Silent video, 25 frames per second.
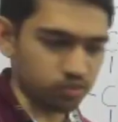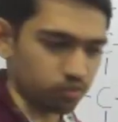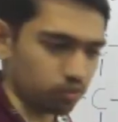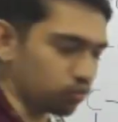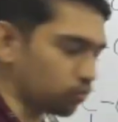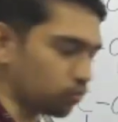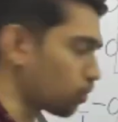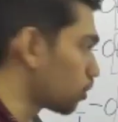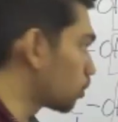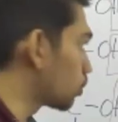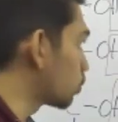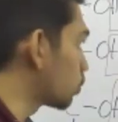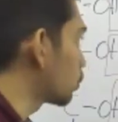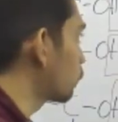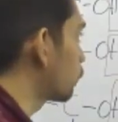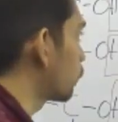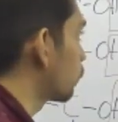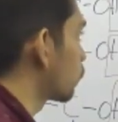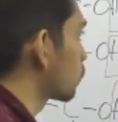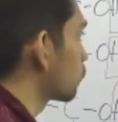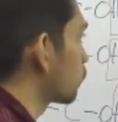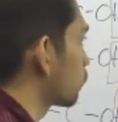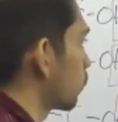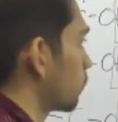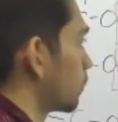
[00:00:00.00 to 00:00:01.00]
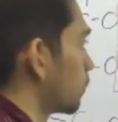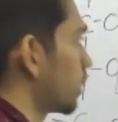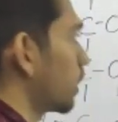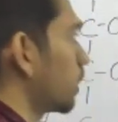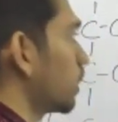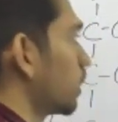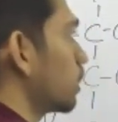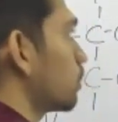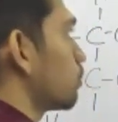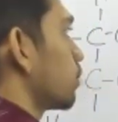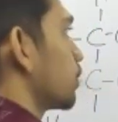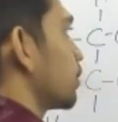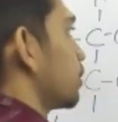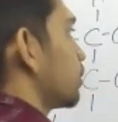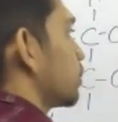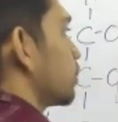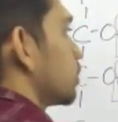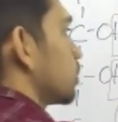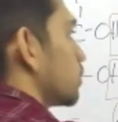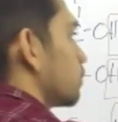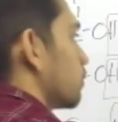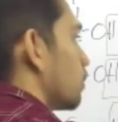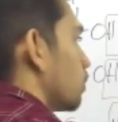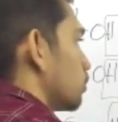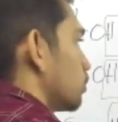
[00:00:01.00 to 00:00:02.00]
Let's move on to phospholipids. Any
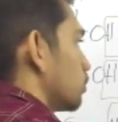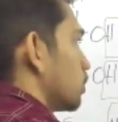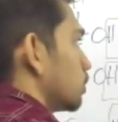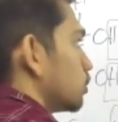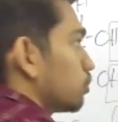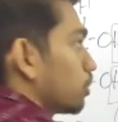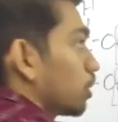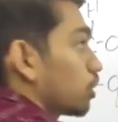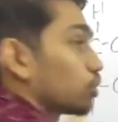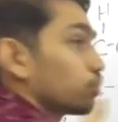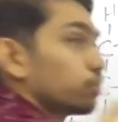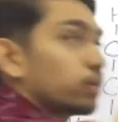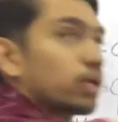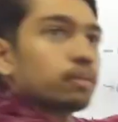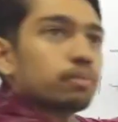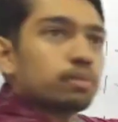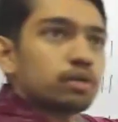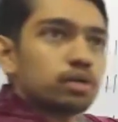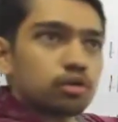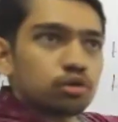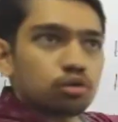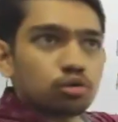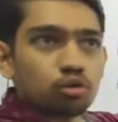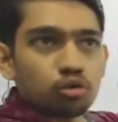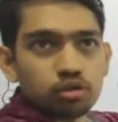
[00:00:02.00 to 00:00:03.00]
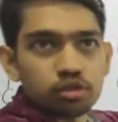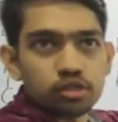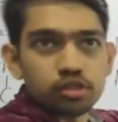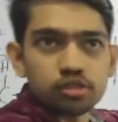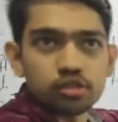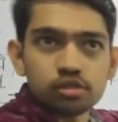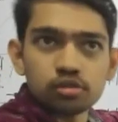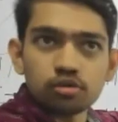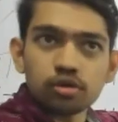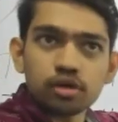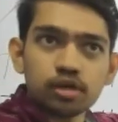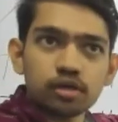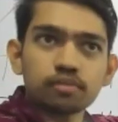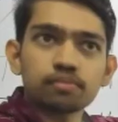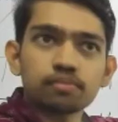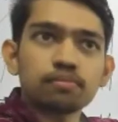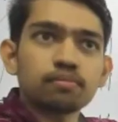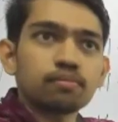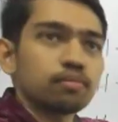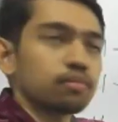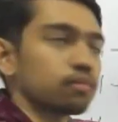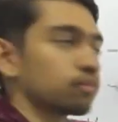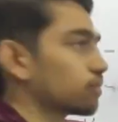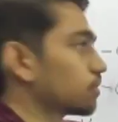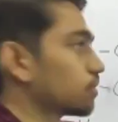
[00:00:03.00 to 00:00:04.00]
questions about this? You have to be able to draw this. Okay.